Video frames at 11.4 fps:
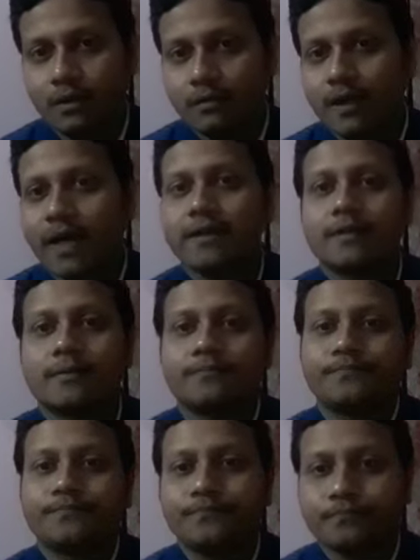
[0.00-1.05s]
that
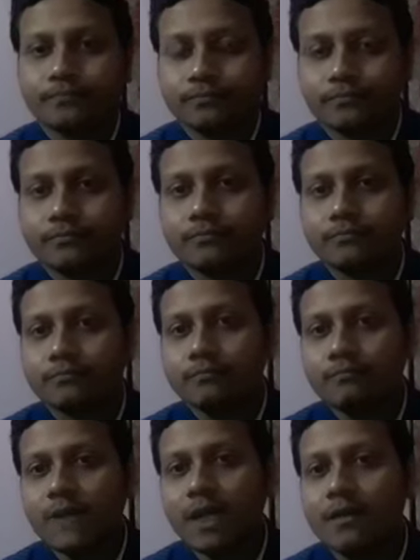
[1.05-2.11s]

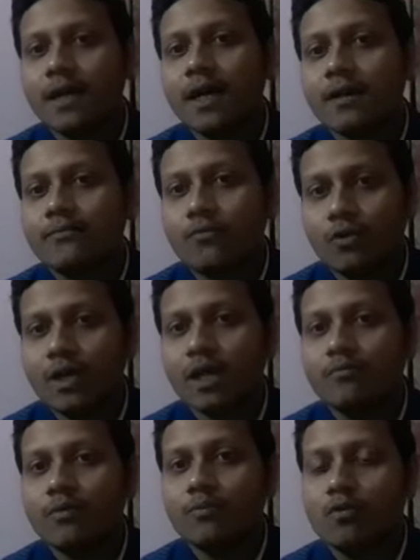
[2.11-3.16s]
there are four
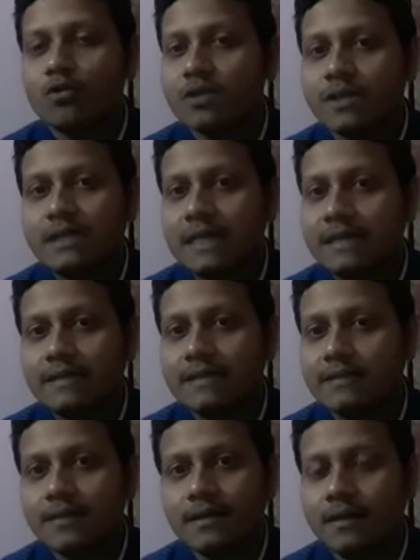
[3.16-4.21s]
type of forces
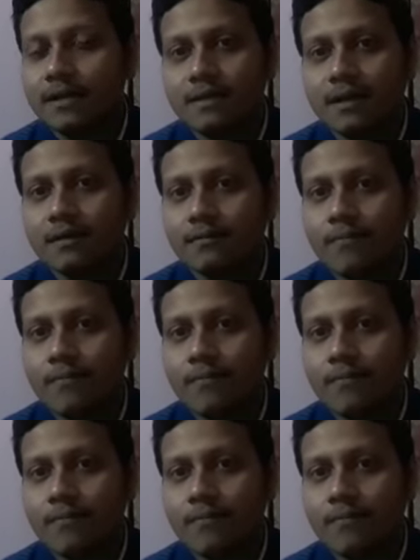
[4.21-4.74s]
exist in nature: